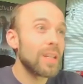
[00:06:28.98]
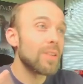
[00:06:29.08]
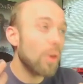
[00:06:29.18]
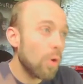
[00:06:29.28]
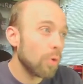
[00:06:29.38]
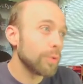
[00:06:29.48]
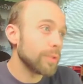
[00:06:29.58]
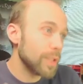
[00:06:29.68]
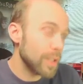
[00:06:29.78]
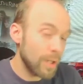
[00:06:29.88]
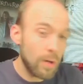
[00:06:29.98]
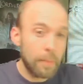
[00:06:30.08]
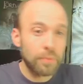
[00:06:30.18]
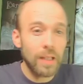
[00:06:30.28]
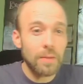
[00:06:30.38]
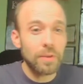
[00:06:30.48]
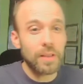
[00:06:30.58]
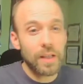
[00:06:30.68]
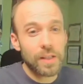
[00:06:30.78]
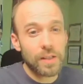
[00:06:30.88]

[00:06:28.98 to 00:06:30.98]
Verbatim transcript: the whole show. I played with this